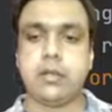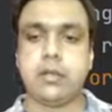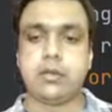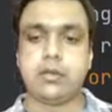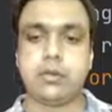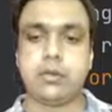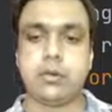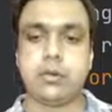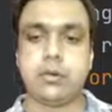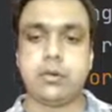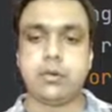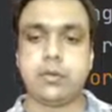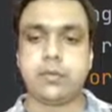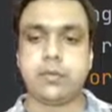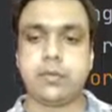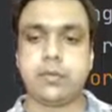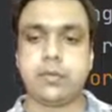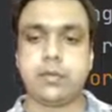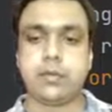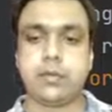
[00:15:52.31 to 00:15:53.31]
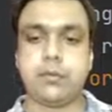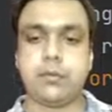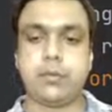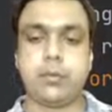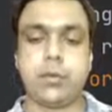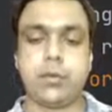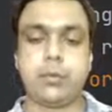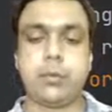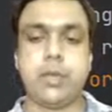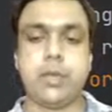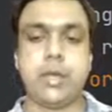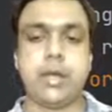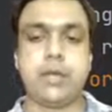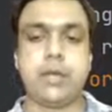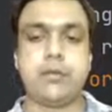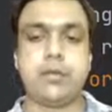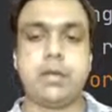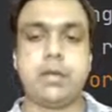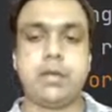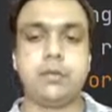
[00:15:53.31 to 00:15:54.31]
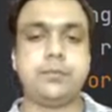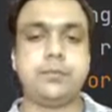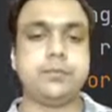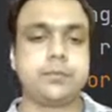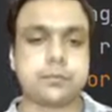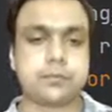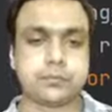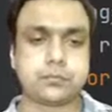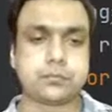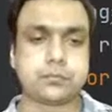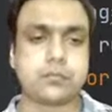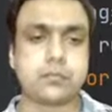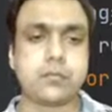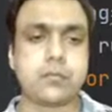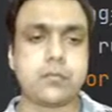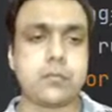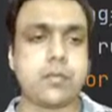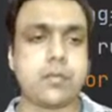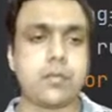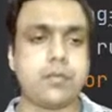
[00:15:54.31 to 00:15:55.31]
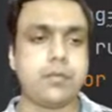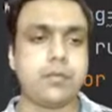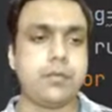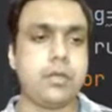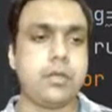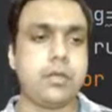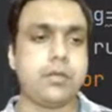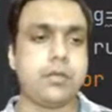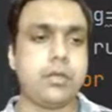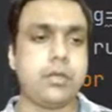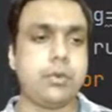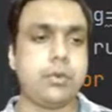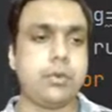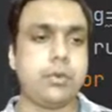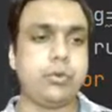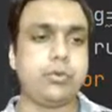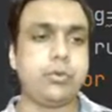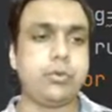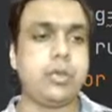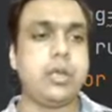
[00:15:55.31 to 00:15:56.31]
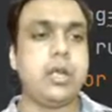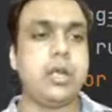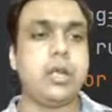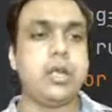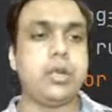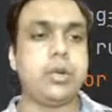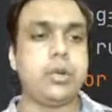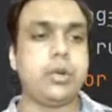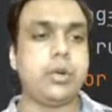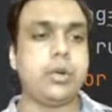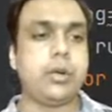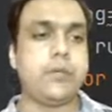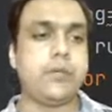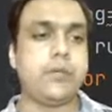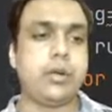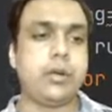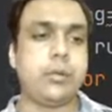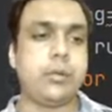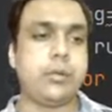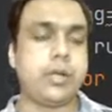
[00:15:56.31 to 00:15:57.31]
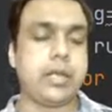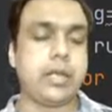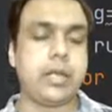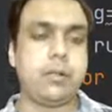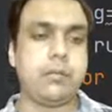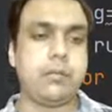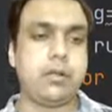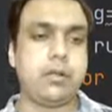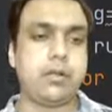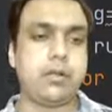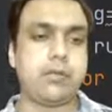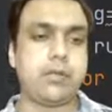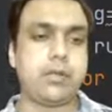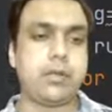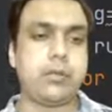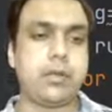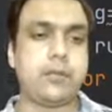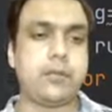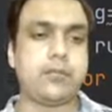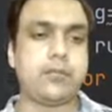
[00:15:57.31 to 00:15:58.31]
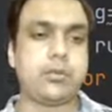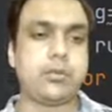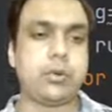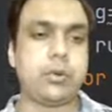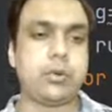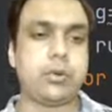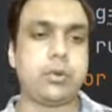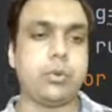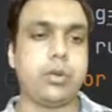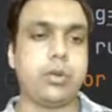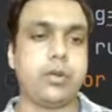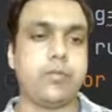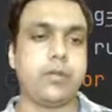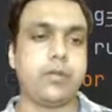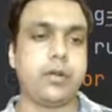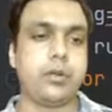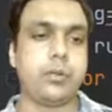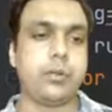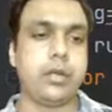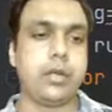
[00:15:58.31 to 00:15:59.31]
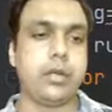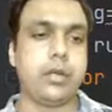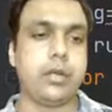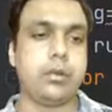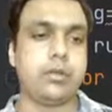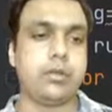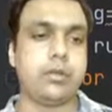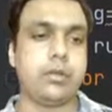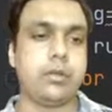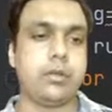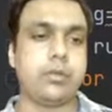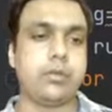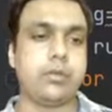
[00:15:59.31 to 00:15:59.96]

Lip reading: So what we have done, we have used two different variables and we have stored two different values in those